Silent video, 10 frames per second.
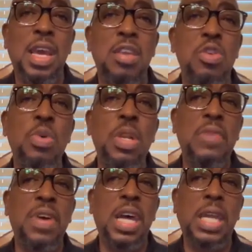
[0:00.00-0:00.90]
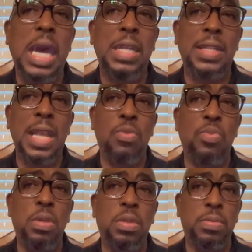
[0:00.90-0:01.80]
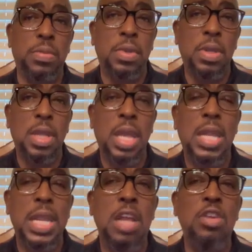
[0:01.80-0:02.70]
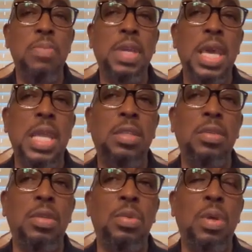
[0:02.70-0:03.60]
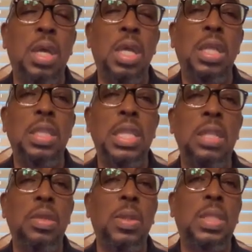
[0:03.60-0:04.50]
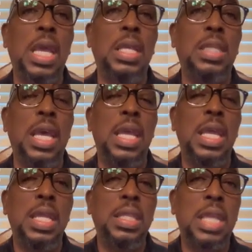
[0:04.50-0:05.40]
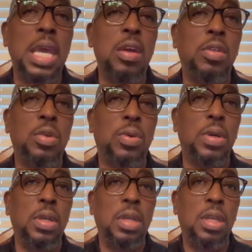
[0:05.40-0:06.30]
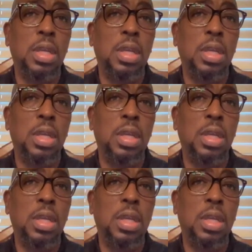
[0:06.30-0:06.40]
and you are living ungodly life with them, and now you begin to do not do the things that they are doing,